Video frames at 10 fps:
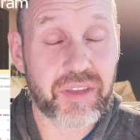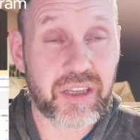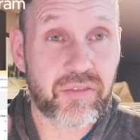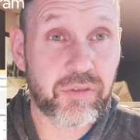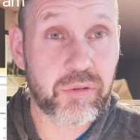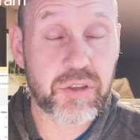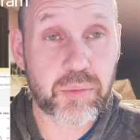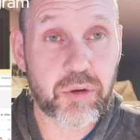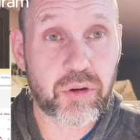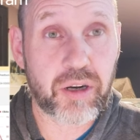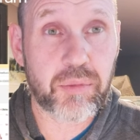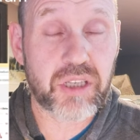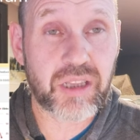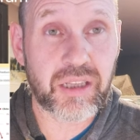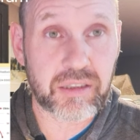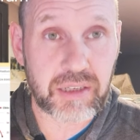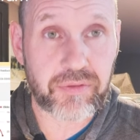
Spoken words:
The Influencer Program is a little